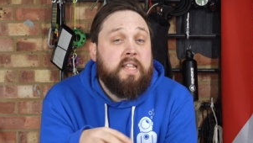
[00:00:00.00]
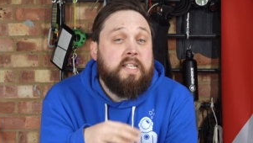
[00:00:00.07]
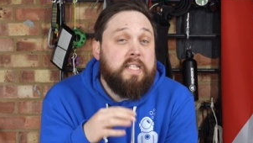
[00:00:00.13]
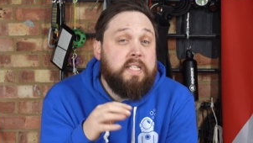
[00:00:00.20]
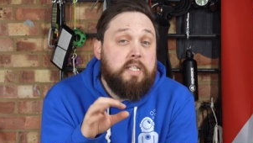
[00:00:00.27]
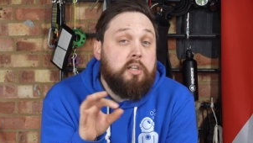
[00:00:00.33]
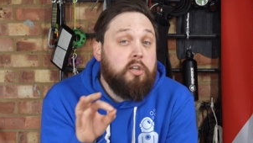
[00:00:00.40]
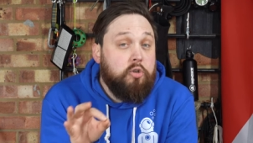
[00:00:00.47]
this
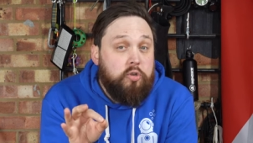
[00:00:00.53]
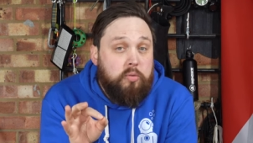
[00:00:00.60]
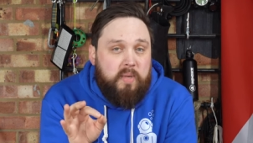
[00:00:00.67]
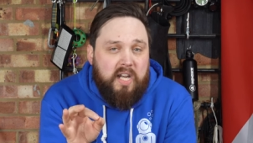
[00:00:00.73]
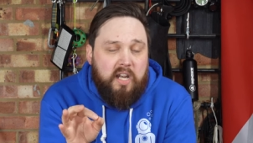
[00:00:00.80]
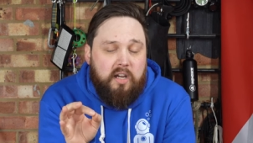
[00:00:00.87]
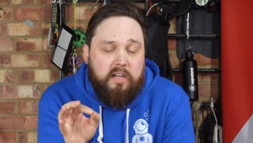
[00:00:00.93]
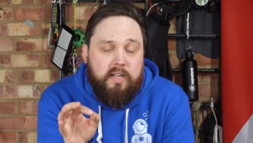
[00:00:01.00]
is
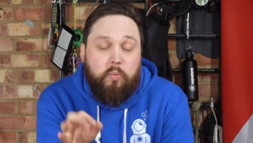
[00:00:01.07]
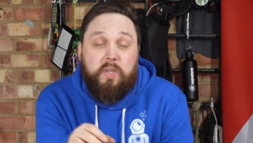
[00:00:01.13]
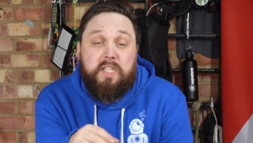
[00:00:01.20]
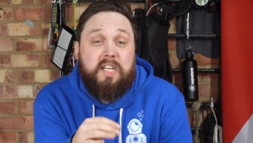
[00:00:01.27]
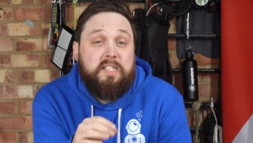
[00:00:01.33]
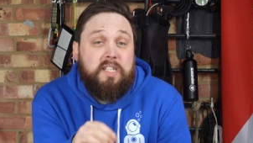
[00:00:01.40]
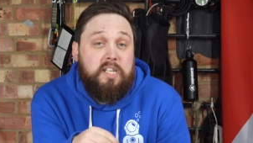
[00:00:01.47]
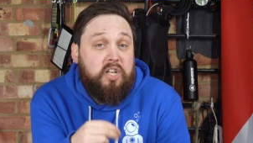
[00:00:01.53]
Lumen Line, which
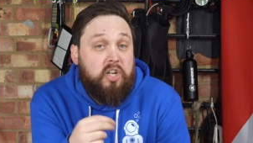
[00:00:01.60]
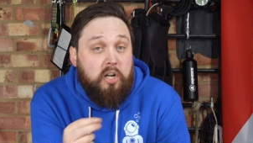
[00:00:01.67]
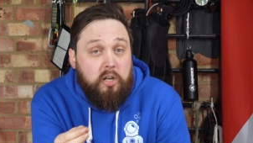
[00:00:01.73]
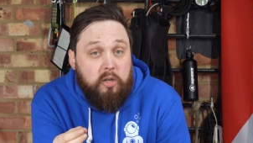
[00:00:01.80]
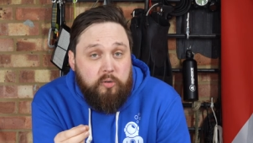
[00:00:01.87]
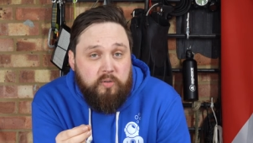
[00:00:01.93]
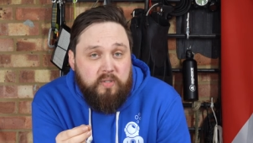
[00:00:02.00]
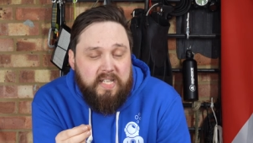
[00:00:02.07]
actually
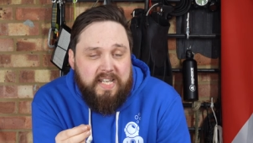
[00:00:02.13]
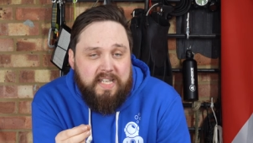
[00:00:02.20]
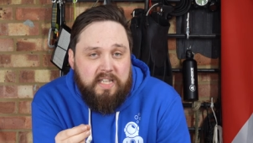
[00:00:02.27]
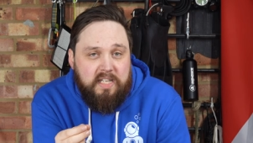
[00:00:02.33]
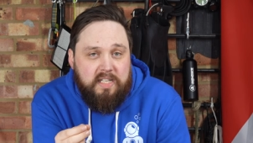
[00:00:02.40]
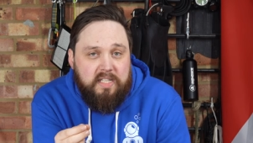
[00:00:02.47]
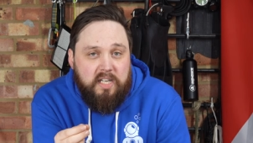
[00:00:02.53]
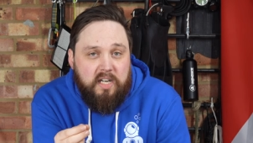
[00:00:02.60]
glows in
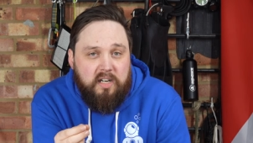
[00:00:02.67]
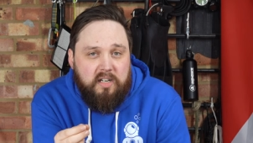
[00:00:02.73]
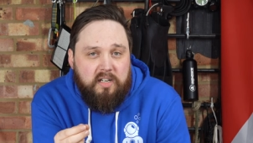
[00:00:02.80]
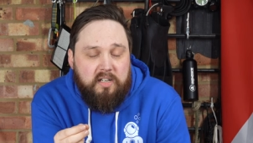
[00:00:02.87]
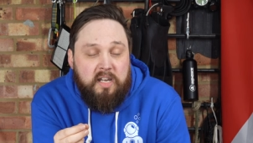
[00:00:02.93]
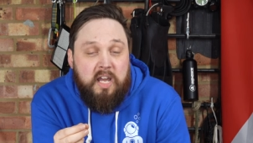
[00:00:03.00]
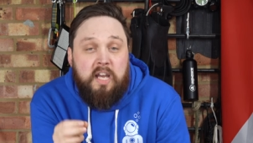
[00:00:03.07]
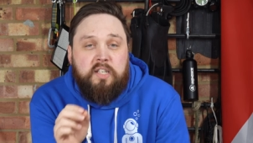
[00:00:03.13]
the
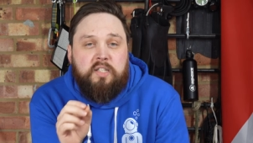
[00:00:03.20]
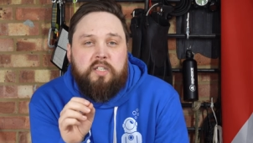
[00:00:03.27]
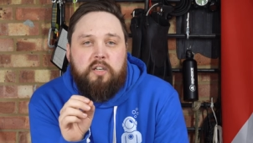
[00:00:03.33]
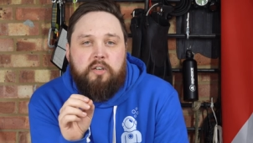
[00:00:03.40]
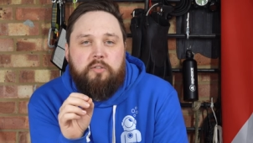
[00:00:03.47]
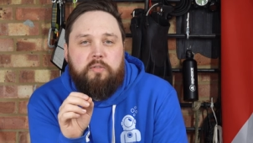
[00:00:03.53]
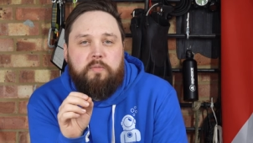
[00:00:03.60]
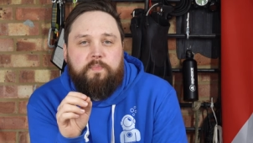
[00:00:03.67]
dark.
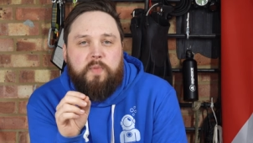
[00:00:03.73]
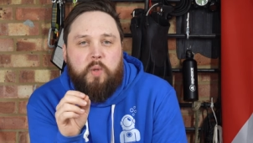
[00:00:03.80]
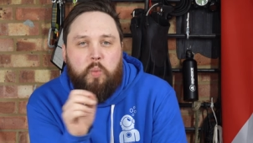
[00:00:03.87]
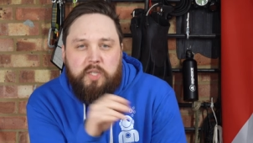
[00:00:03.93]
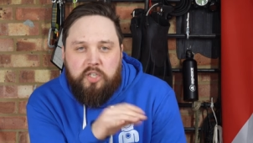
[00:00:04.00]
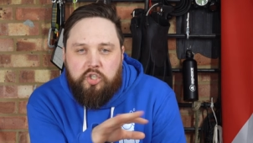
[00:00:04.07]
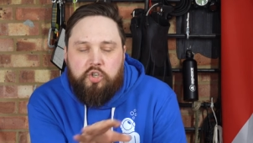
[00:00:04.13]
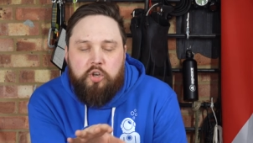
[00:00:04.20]
So
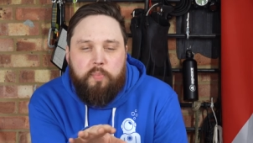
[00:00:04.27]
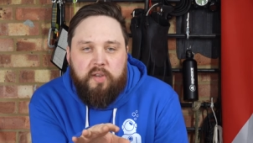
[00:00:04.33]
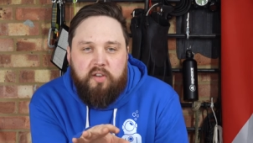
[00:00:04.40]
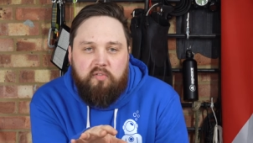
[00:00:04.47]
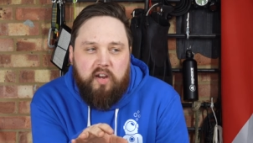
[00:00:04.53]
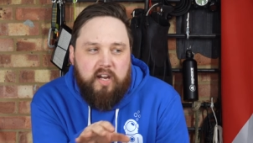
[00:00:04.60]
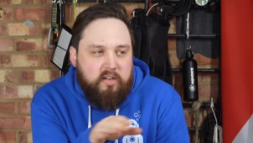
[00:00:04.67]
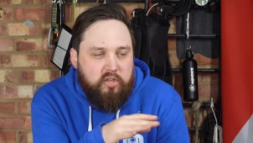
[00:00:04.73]
when you're shopping
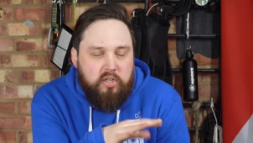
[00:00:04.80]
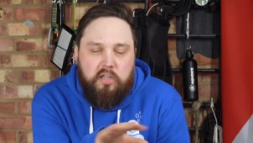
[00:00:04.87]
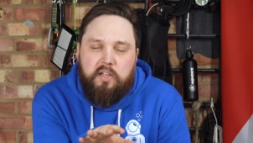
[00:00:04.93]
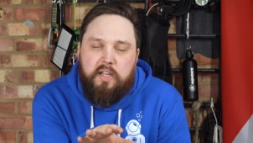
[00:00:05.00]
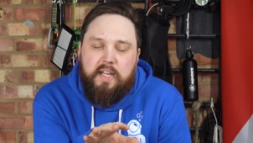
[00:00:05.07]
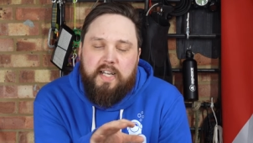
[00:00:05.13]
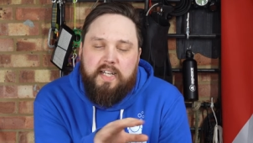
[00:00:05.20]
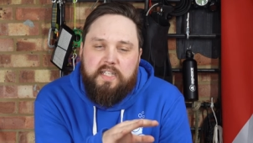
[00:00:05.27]
around, you're
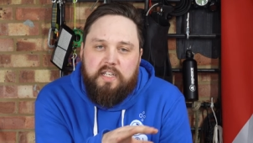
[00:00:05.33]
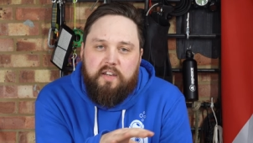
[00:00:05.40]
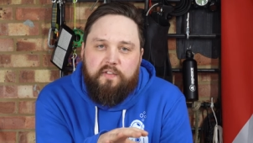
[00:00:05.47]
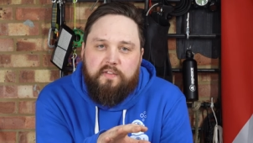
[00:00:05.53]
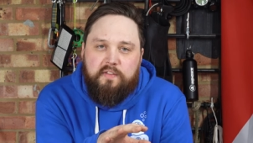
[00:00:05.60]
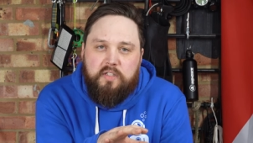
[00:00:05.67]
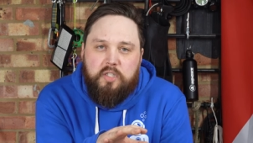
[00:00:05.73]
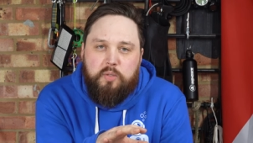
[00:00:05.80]
looking at
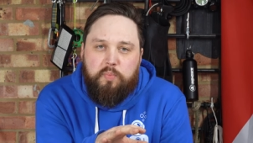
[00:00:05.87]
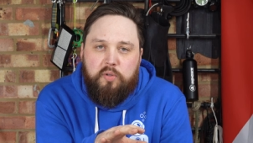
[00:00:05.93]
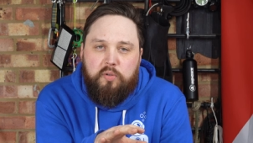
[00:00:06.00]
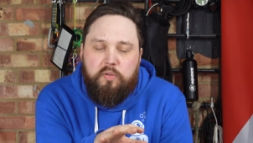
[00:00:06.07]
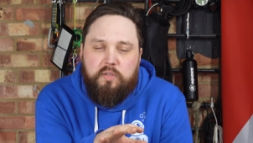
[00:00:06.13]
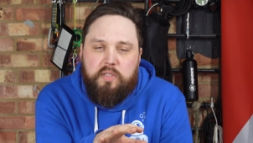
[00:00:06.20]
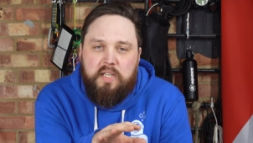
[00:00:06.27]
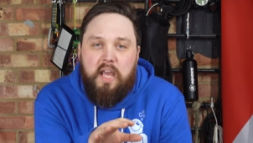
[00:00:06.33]
different
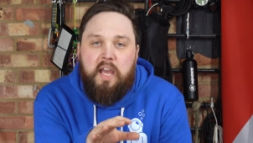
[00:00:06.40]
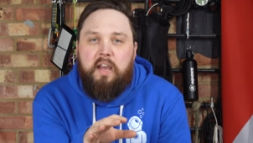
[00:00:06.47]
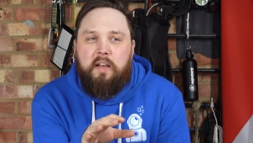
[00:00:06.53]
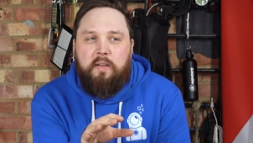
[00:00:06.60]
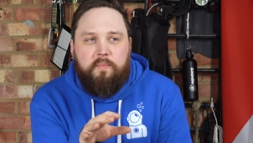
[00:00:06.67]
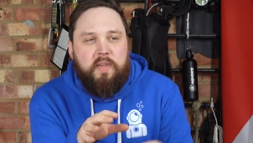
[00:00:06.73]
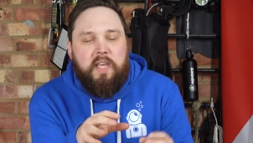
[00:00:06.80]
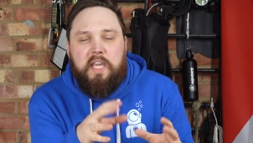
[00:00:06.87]
spools,
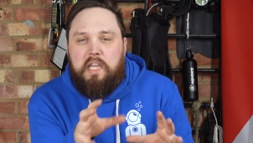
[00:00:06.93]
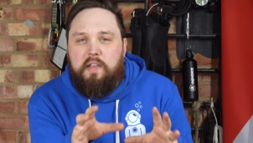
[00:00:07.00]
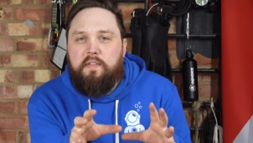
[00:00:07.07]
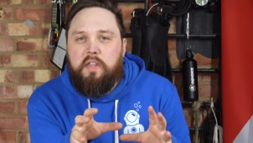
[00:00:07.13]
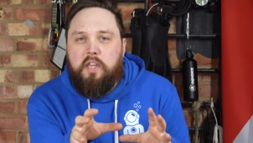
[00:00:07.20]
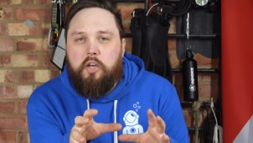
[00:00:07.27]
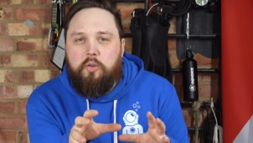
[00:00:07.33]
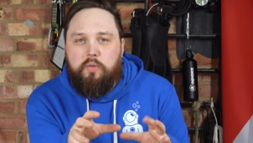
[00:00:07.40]

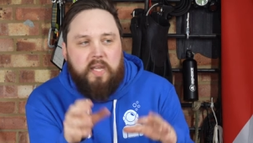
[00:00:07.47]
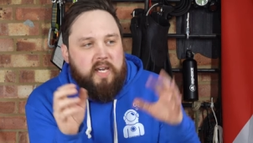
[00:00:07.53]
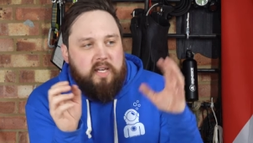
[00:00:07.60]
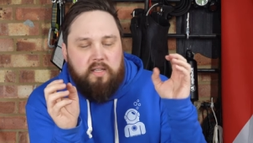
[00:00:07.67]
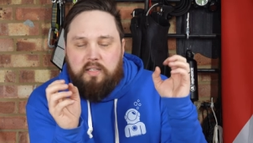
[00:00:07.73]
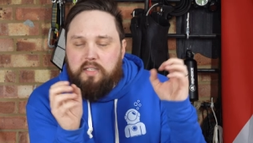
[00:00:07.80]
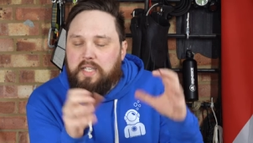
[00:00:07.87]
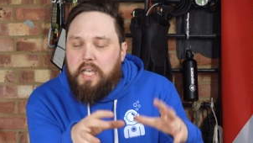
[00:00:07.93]
even though they're
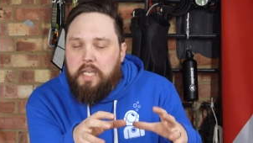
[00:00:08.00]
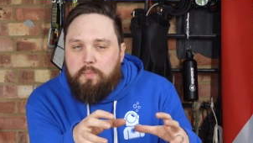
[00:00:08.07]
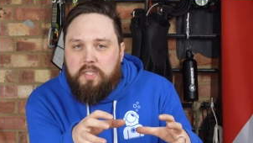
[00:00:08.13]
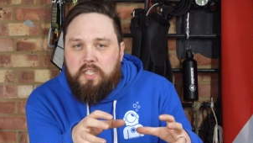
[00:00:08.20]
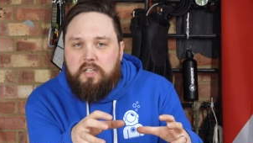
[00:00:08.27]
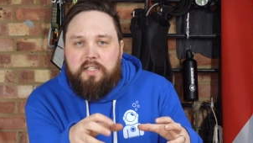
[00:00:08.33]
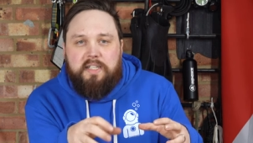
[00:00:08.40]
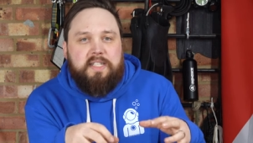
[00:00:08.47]
the same
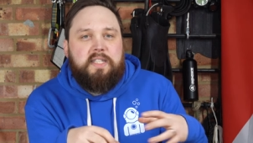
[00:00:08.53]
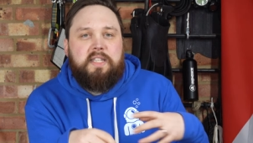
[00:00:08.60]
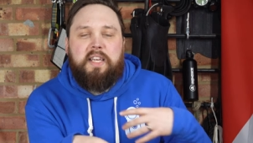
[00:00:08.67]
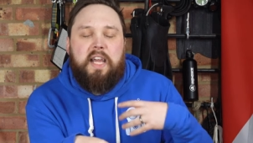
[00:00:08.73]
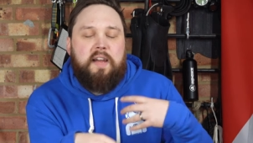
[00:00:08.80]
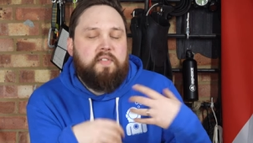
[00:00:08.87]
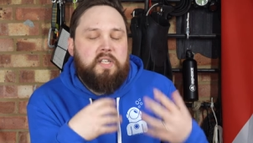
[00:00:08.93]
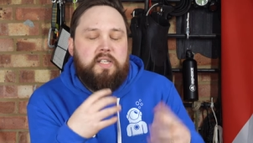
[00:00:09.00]
size and they
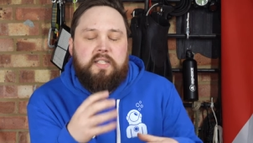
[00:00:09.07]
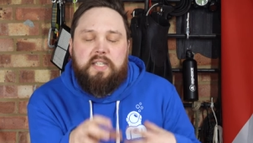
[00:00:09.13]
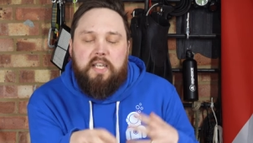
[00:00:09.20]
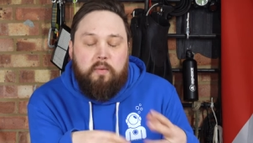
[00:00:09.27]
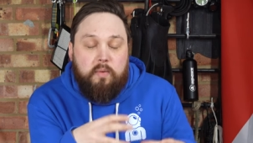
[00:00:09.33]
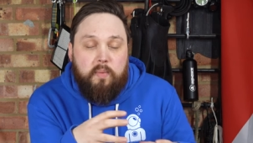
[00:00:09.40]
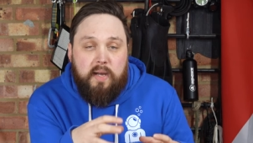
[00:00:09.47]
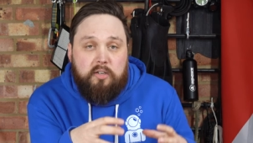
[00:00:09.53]
have the
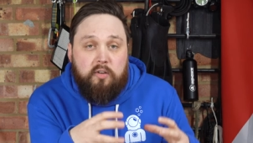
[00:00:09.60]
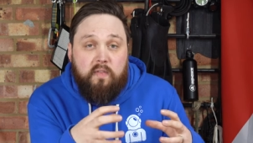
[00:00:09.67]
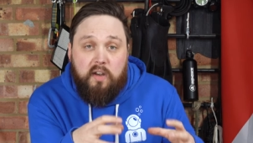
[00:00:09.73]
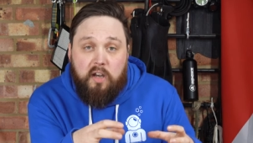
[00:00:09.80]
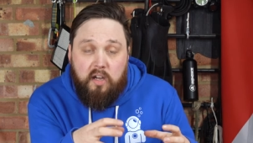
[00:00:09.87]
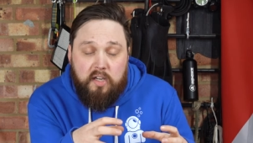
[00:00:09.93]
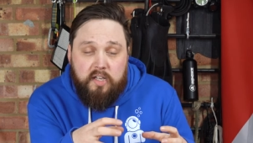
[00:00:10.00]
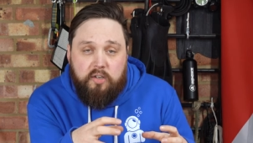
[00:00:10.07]
same amount of
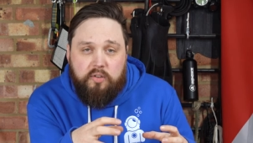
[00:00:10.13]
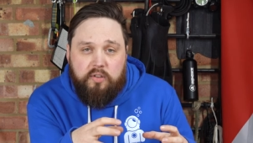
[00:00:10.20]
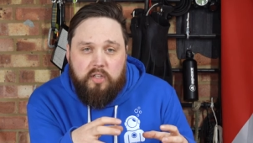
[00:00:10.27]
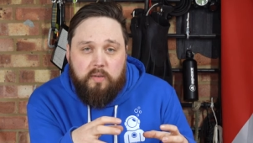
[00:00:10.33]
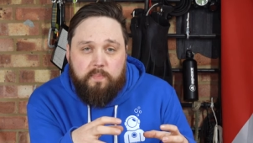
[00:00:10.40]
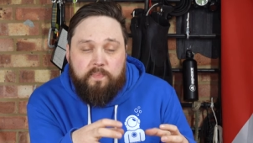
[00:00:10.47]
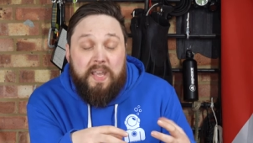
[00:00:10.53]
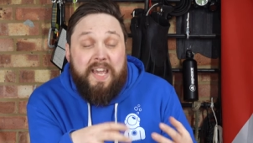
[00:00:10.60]
line on
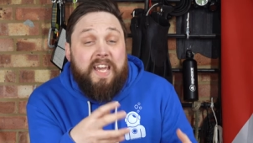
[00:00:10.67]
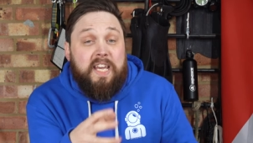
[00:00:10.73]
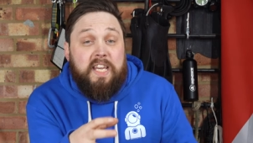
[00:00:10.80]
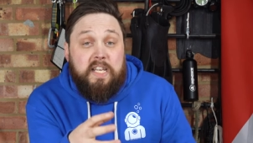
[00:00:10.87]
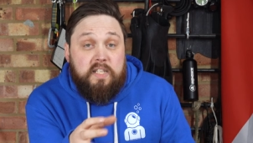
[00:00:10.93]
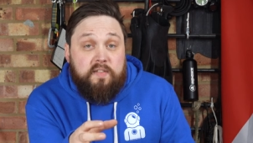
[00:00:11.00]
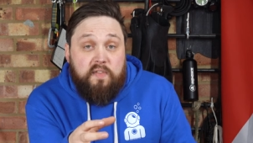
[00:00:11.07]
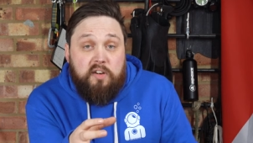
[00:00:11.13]
them, it
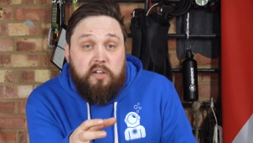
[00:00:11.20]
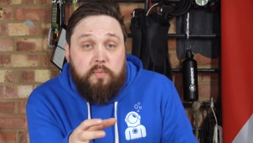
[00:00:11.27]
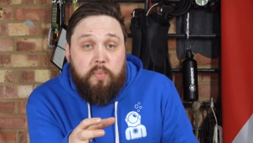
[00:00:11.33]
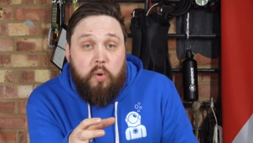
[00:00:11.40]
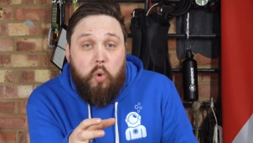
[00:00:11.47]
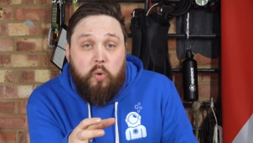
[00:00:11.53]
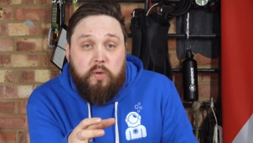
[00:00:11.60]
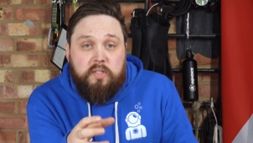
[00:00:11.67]
is very
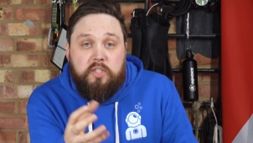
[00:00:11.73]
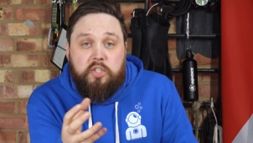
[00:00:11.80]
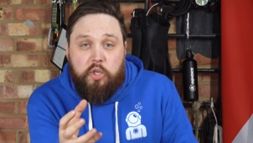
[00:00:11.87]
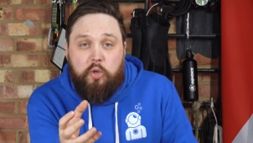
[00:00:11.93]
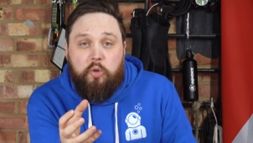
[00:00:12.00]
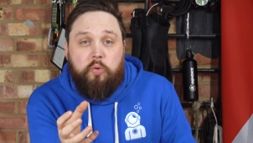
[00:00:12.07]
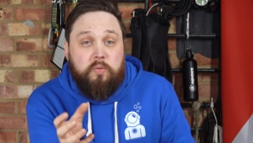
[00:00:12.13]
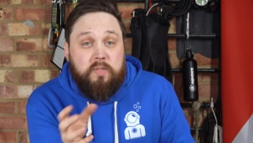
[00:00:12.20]
important
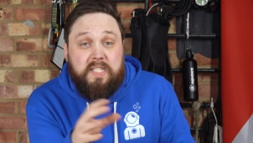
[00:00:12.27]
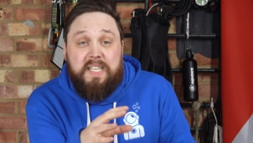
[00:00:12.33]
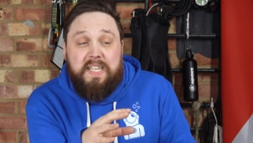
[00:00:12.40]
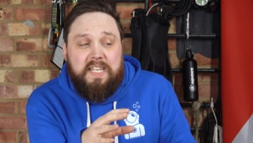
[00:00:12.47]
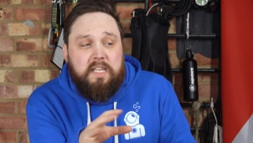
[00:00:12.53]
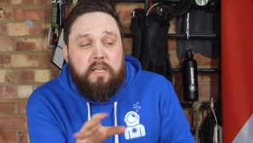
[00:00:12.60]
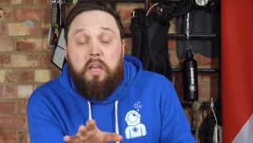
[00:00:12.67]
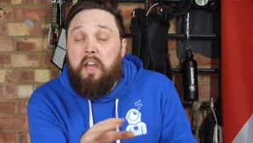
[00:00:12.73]
to
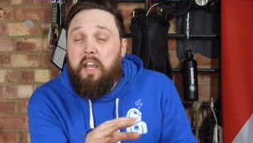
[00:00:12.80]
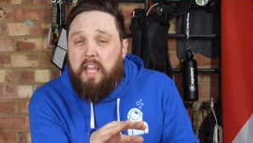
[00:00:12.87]
see